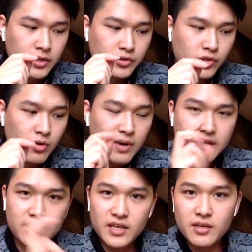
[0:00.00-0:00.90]
So my
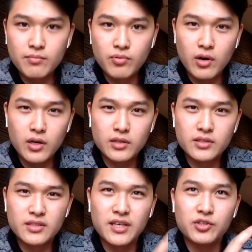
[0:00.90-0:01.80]
second
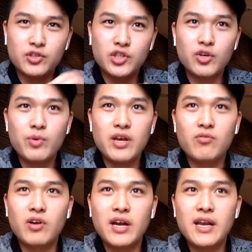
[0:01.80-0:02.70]
product is doing
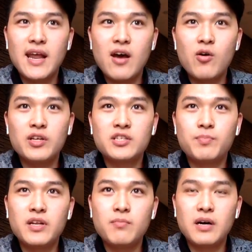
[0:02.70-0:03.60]
right now, it's
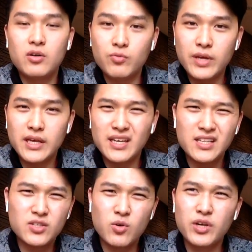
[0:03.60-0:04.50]
been about a week and
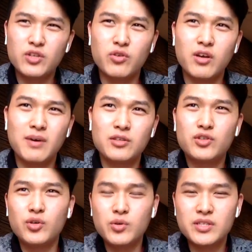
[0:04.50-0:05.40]
it's only doing about
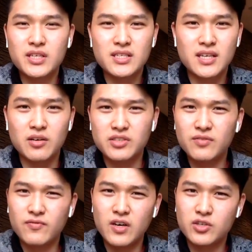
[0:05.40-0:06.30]
2 to 6 sales. It
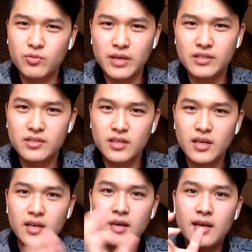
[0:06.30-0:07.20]
fluctuates.
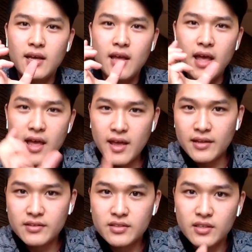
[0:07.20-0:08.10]

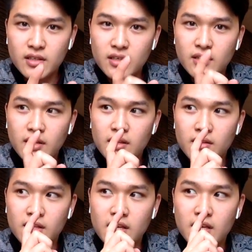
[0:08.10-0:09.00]
And
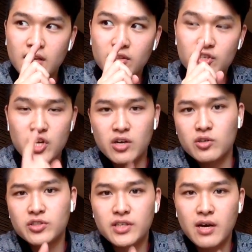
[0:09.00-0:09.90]
the
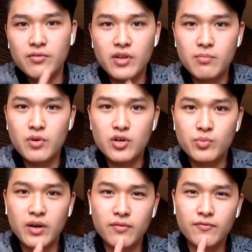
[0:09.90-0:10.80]
Jungle Scout numbers
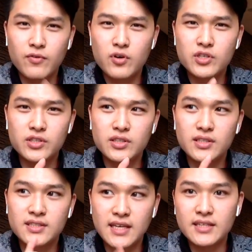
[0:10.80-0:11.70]
when I first
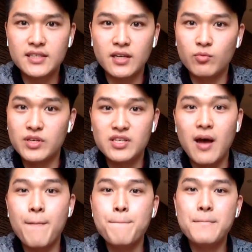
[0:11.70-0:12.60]
sent it was
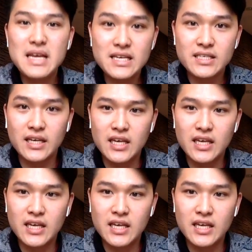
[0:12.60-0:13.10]
amazing.